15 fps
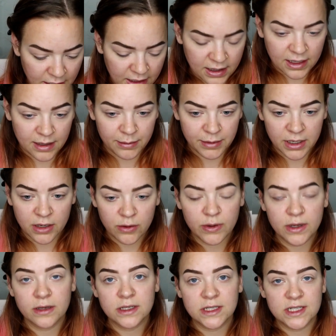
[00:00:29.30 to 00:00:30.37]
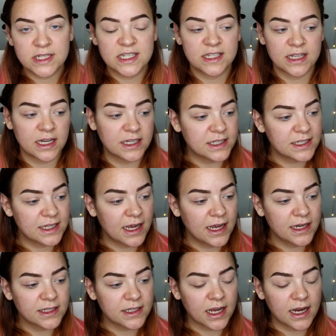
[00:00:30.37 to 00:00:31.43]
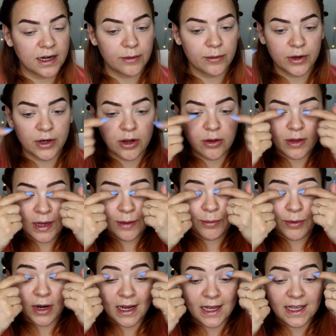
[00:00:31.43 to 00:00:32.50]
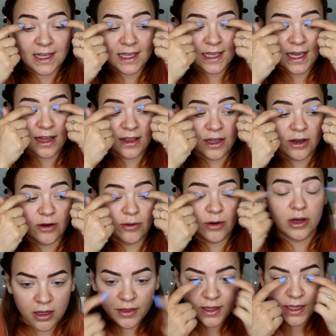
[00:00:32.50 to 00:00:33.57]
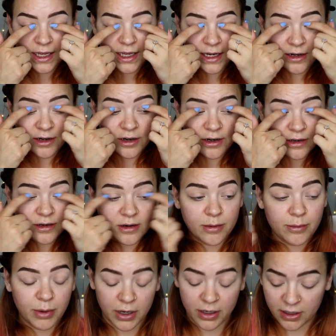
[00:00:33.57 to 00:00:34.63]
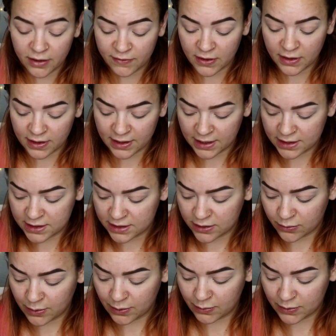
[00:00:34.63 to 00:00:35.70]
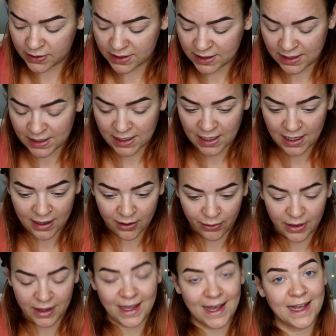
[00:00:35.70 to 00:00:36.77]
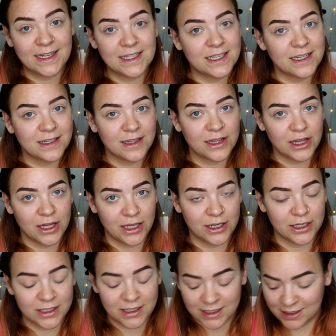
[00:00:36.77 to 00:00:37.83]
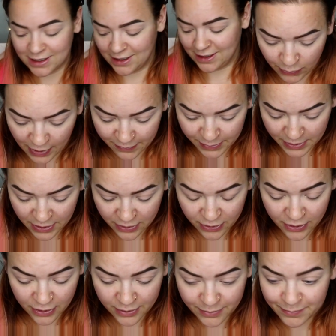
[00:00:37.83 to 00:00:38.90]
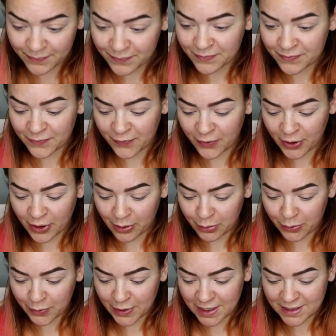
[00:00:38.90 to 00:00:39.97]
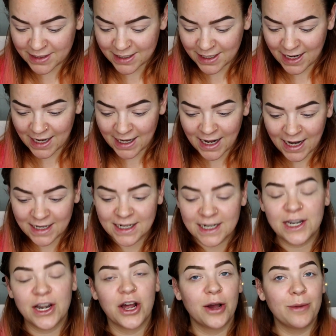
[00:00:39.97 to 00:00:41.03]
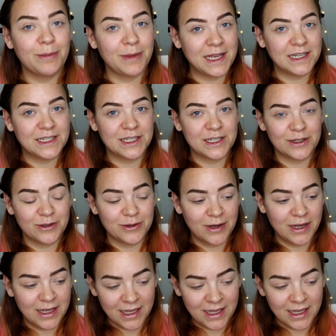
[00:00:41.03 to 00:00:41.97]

I think I'm going to go sunset, and I want to go like bright yellow on the inner part of the lid, so we will see how that looks. I've been gone for a couple weeks again. I did not mean to.